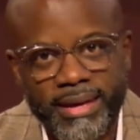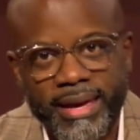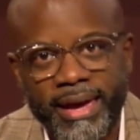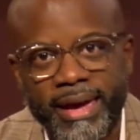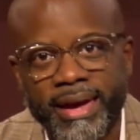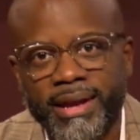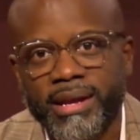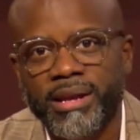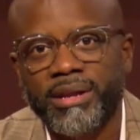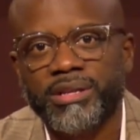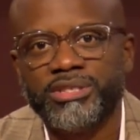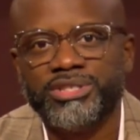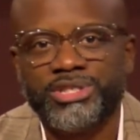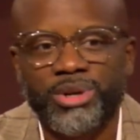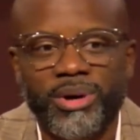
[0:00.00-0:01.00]

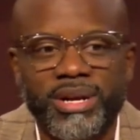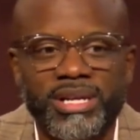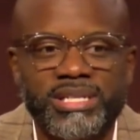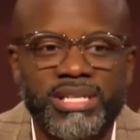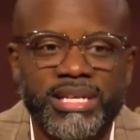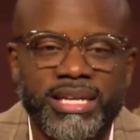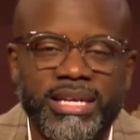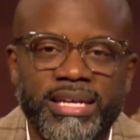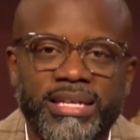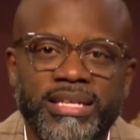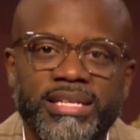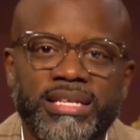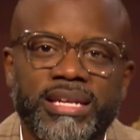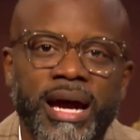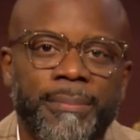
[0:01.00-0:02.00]
and join us in
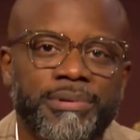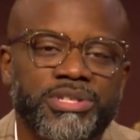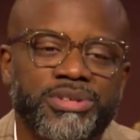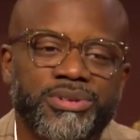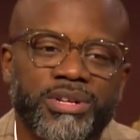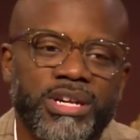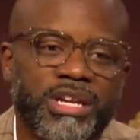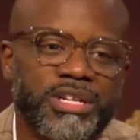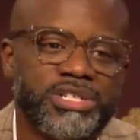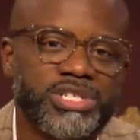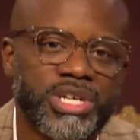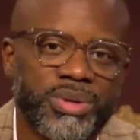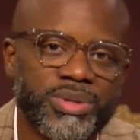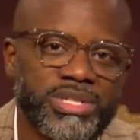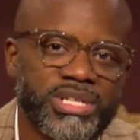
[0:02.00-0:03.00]
an opportunity to
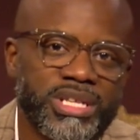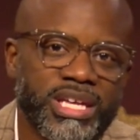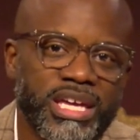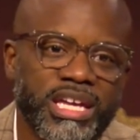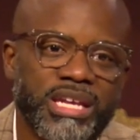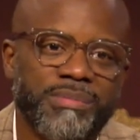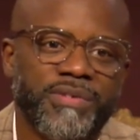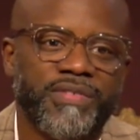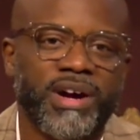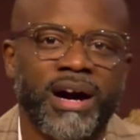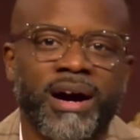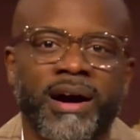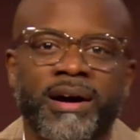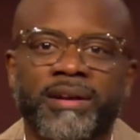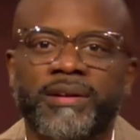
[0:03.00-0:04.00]
sow into the kingdom of
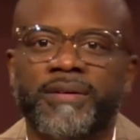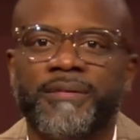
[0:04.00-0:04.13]
God.